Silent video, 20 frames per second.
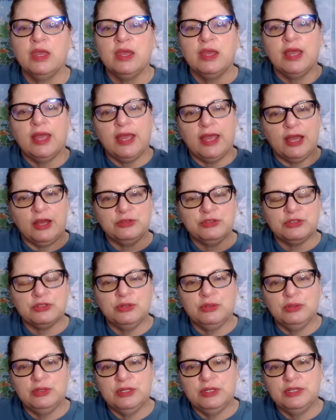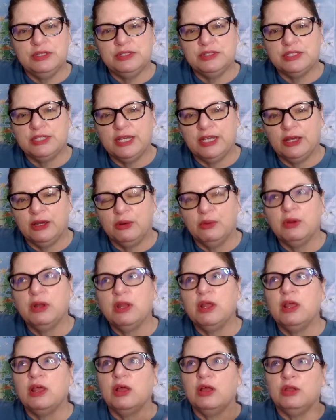Outschool is now
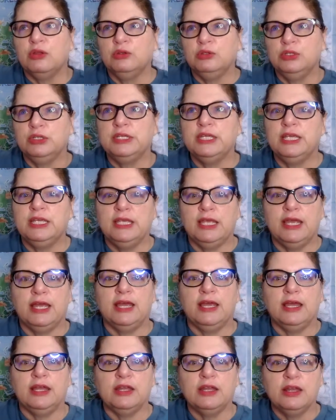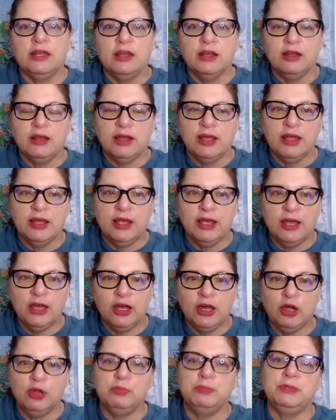looking at
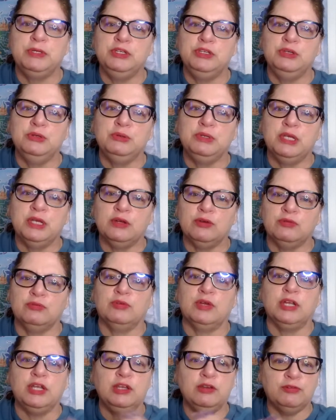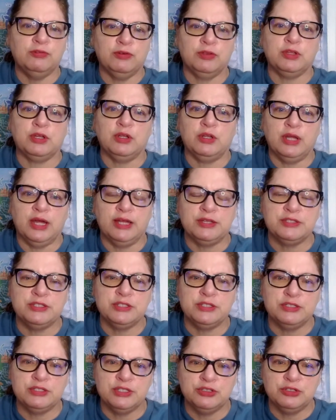helping you get ready for the classes
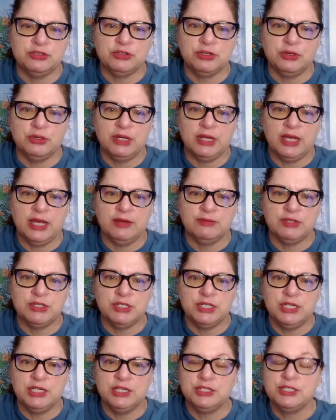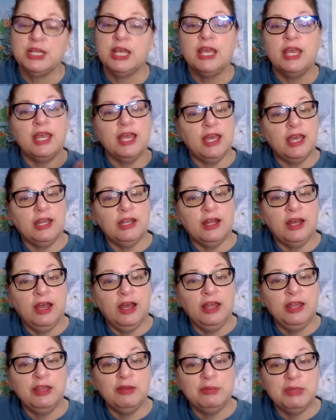that you're going to have to teach, and
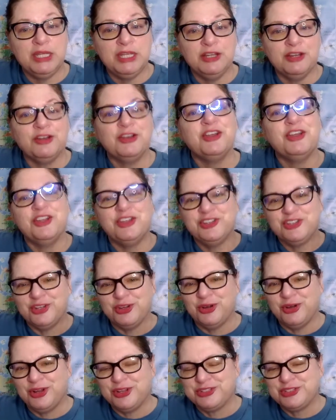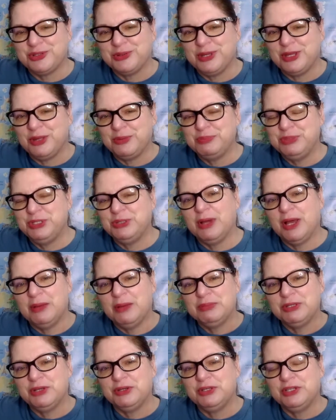I am here to also help you. I'm
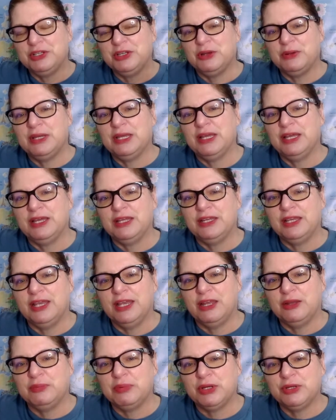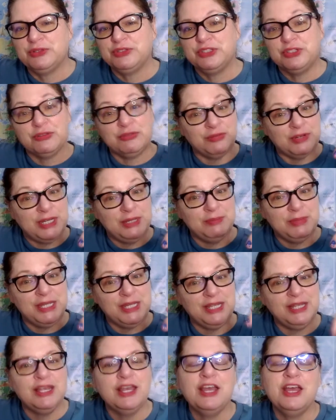going to go ahead and post a
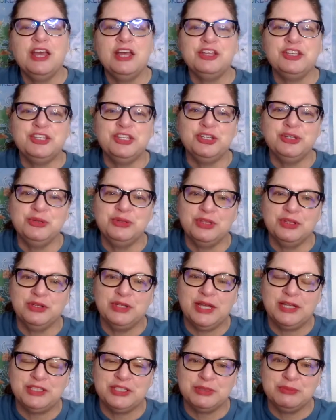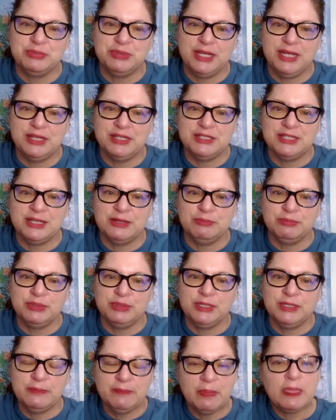freebie to the lesson plan
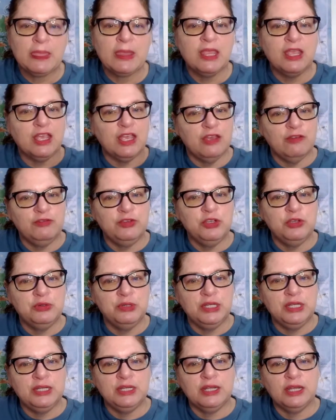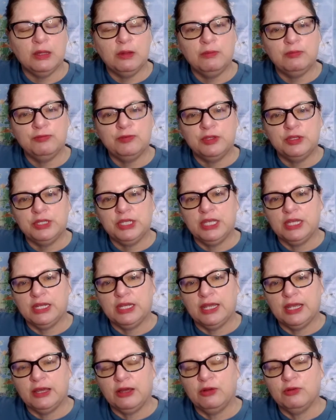template. If you need help filling it
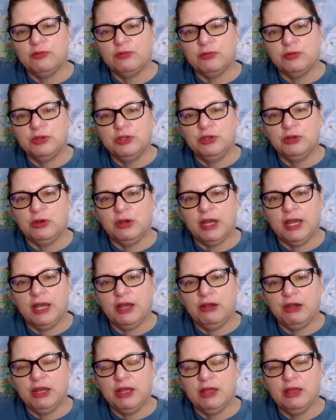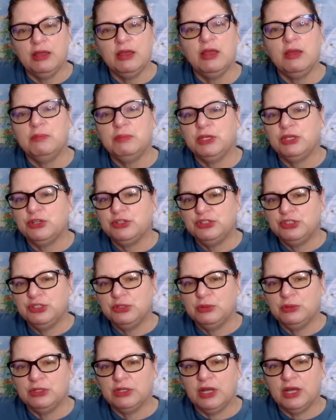out for your area because you are
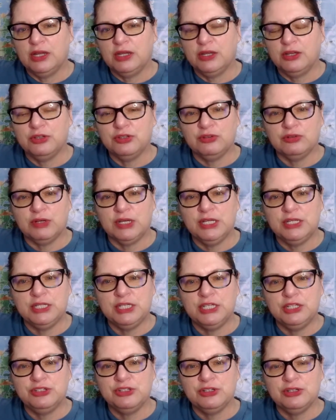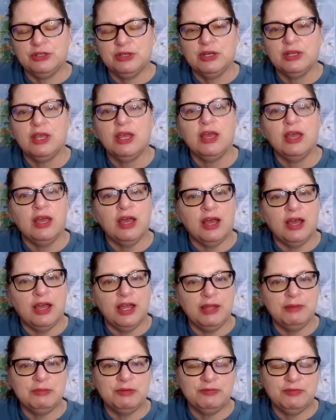not a trained teacher, I
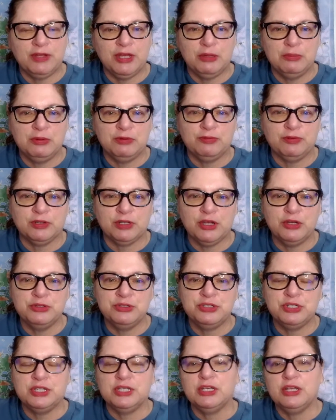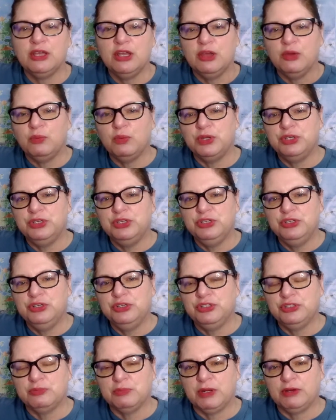am available for coaching when you
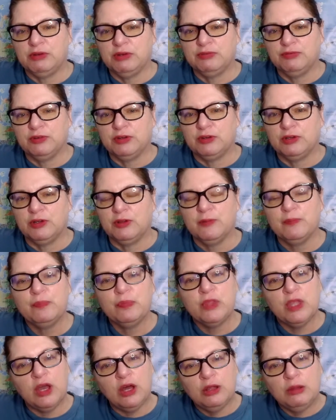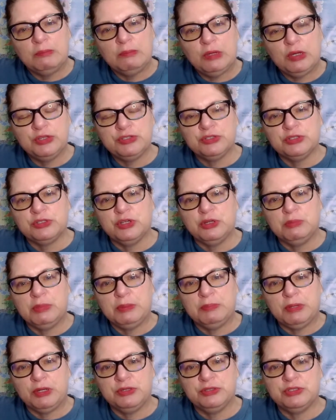use my referral. I'm also going to be
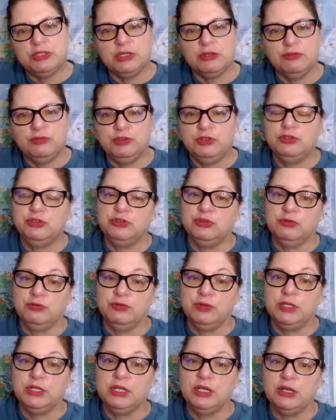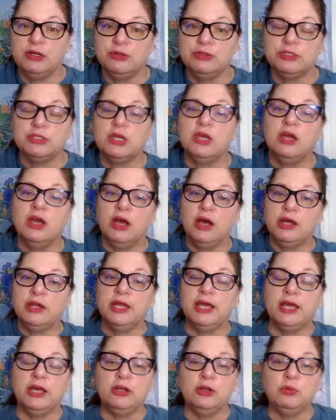posting future videos on
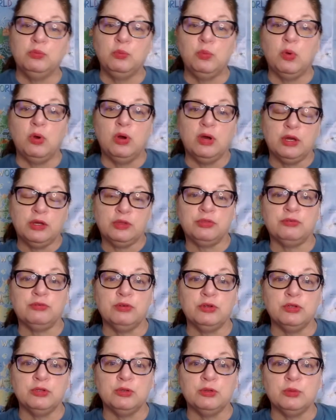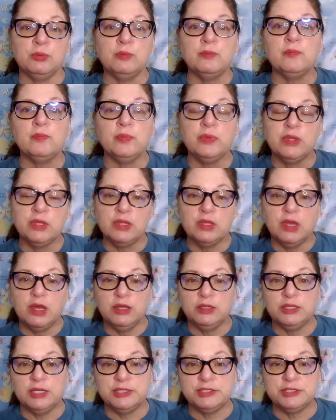how to walk through a
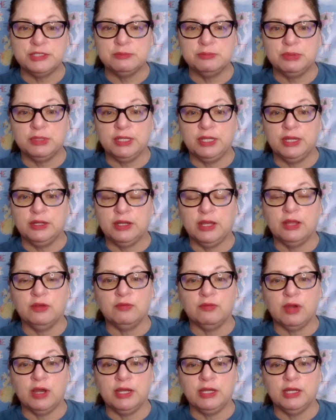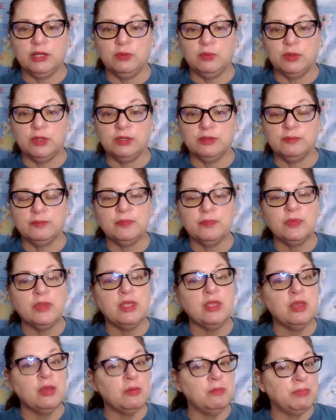lesson plan and writing one.
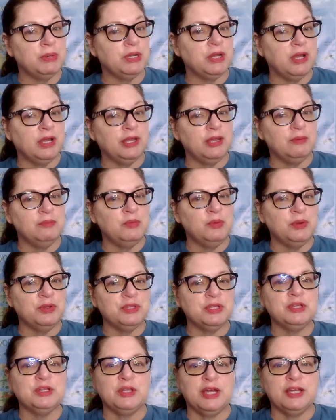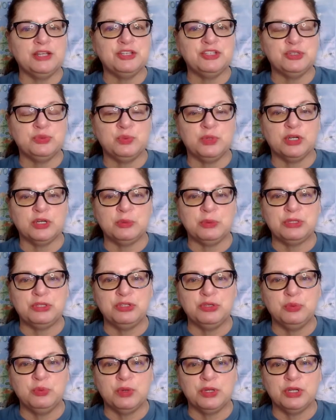But I am more than glad to work with you
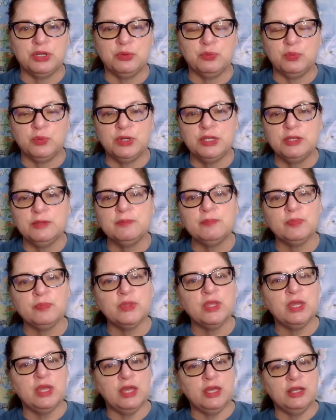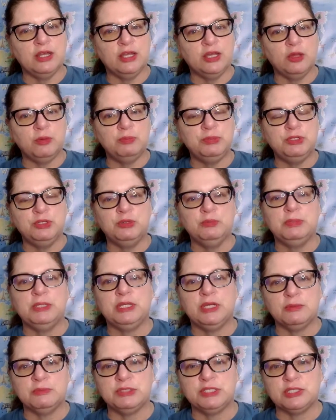one-on-one and help you
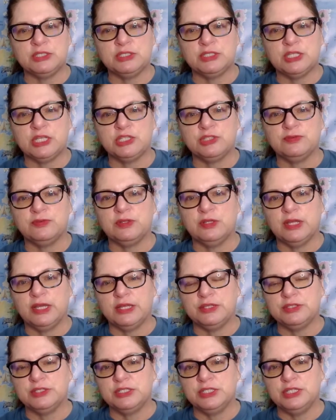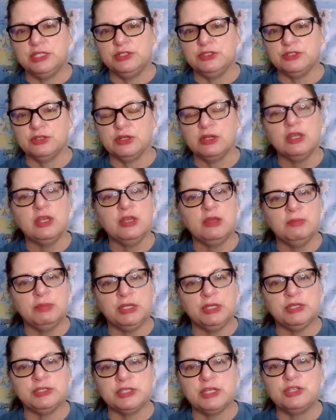become successful as a teacher,
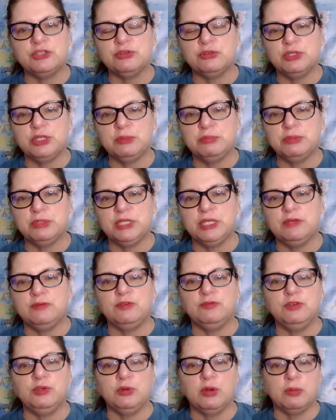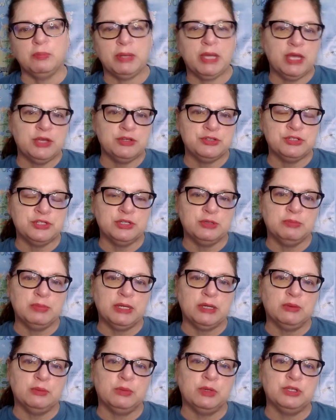because I truly believe if you are passionate
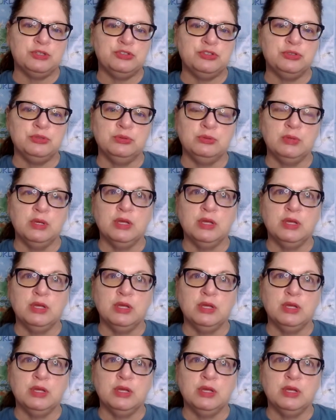about what you